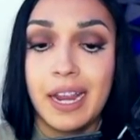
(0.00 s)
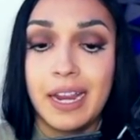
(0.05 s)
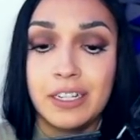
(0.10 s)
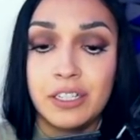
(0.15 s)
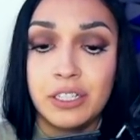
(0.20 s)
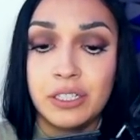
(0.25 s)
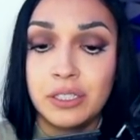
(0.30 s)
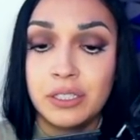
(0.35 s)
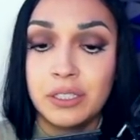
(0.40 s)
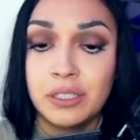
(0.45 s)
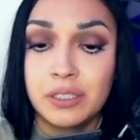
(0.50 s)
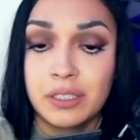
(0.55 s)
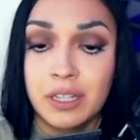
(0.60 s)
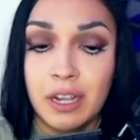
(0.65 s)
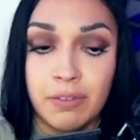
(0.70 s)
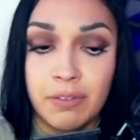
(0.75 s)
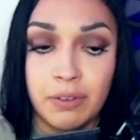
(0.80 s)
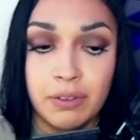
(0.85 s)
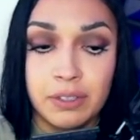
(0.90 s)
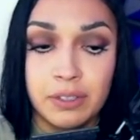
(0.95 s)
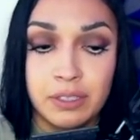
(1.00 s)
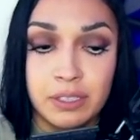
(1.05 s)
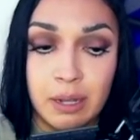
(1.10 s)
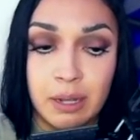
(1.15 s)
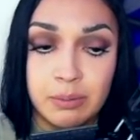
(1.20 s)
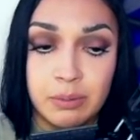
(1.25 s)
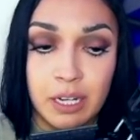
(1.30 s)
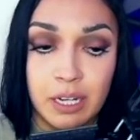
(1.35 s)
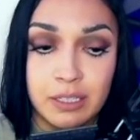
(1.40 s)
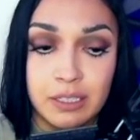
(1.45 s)
agents discovered the
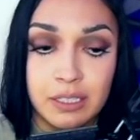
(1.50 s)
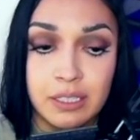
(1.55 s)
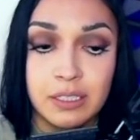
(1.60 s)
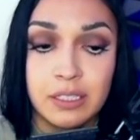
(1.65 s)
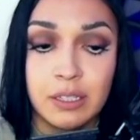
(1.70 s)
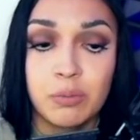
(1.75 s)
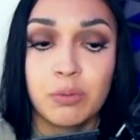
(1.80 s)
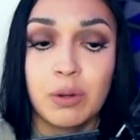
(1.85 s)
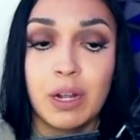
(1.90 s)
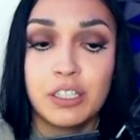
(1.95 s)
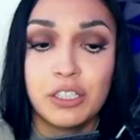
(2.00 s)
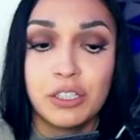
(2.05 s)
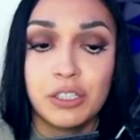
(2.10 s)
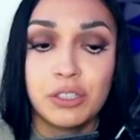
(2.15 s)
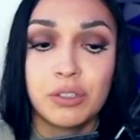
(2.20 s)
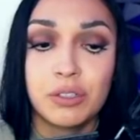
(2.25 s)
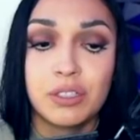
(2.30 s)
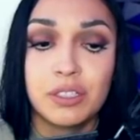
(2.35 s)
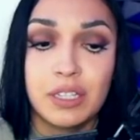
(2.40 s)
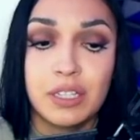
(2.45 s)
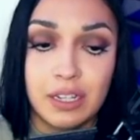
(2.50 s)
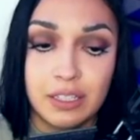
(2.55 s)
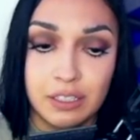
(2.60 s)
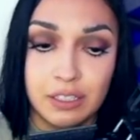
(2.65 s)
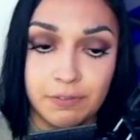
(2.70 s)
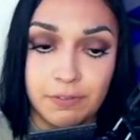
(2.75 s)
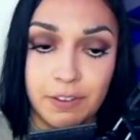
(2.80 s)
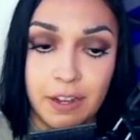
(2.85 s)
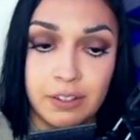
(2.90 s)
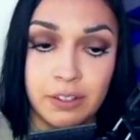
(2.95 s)
subject is a registered sex
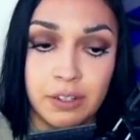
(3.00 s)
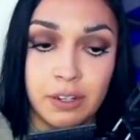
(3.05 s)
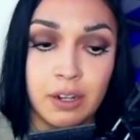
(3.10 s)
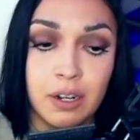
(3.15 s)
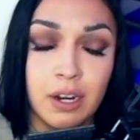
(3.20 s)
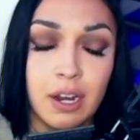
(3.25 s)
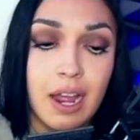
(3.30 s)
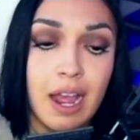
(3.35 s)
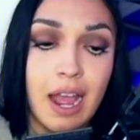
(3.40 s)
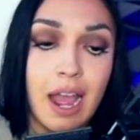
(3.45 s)
offender